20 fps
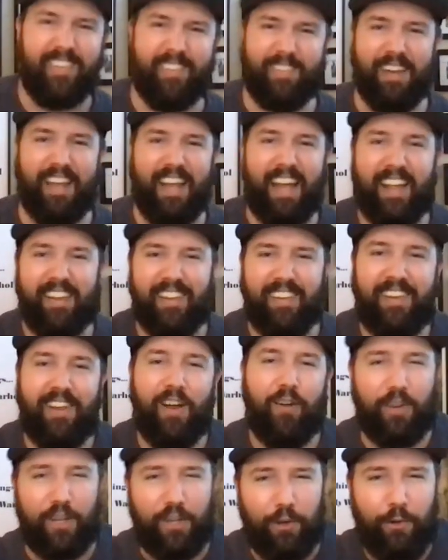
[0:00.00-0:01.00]
isn't, you
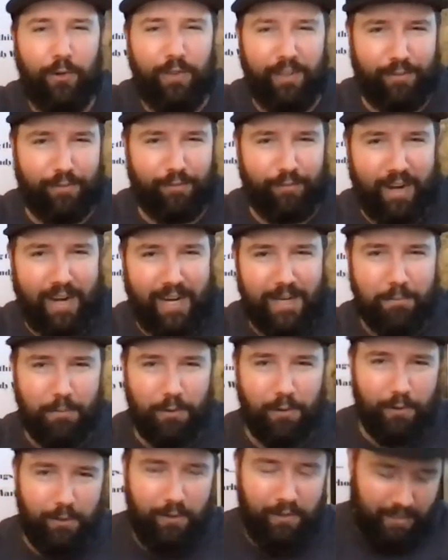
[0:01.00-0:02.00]
can't really call this free
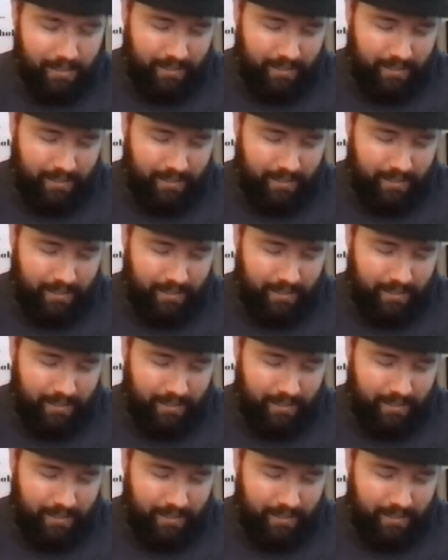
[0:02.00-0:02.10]
anymore.